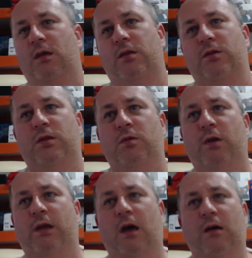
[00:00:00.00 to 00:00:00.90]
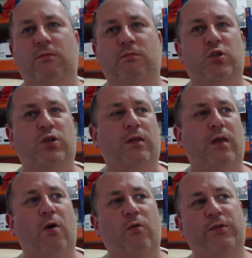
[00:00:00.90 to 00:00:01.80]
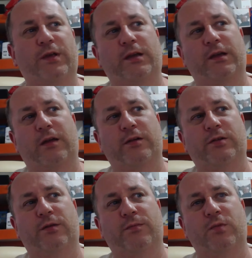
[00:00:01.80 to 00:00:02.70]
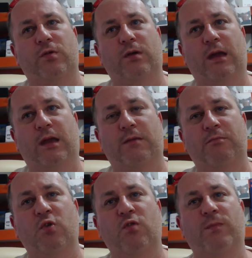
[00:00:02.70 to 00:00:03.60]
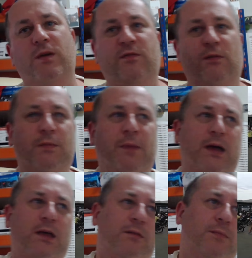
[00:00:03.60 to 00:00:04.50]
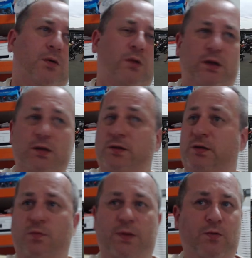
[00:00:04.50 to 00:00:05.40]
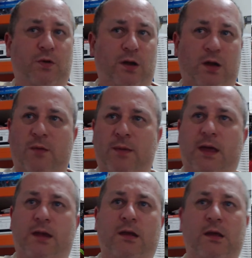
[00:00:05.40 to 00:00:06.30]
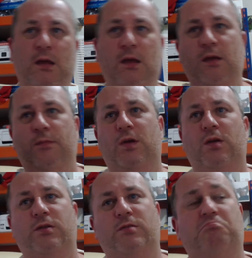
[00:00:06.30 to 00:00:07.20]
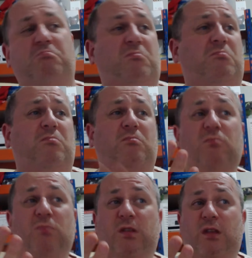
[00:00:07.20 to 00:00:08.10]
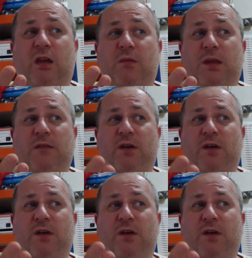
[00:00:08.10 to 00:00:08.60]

They, they want to shut the whole thing down and stop mo any movement from the back of the building, because still people are going to come in, because I don't know how big the